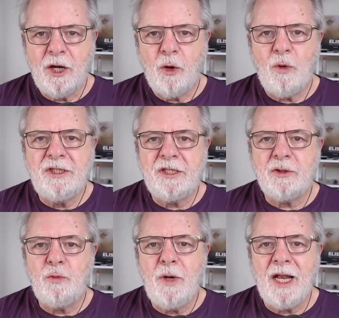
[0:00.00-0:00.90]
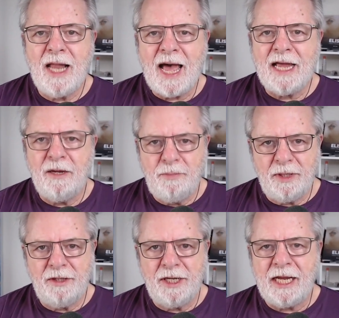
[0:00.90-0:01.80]
was its
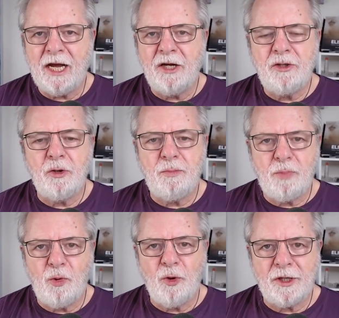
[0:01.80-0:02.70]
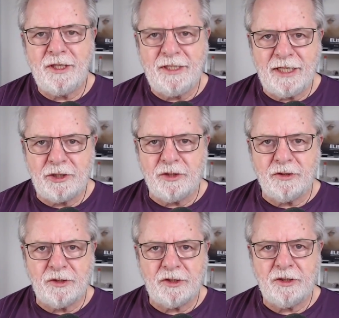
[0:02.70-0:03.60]
reliability under poor
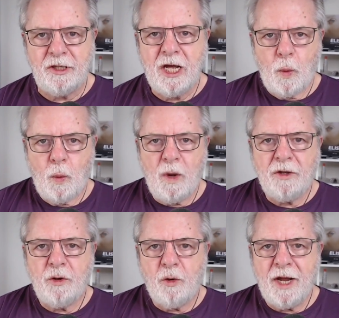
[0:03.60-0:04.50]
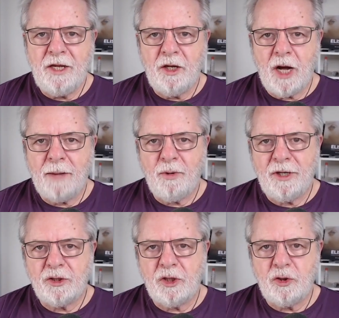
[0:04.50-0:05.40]
conditions. While Ukrainian
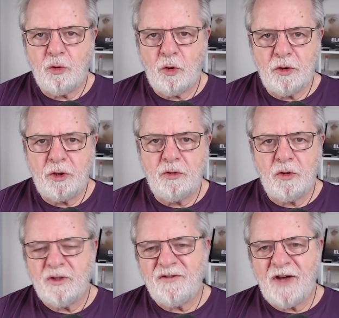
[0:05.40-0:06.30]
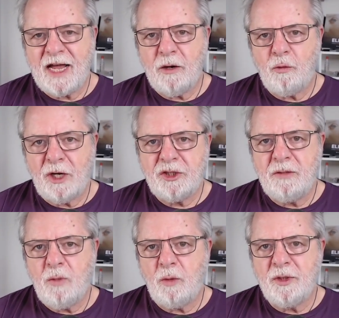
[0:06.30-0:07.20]
operators controlled the drones via
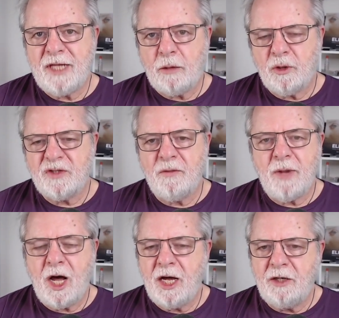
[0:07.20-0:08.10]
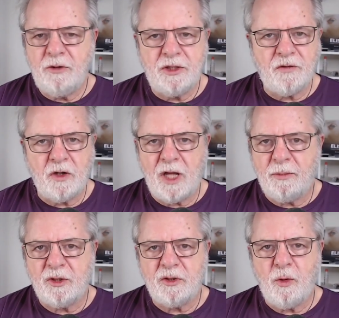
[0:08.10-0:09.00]
Russian mobile networks from hundreds of
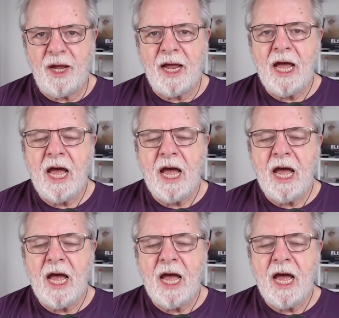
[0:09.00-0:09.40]
kilometers away,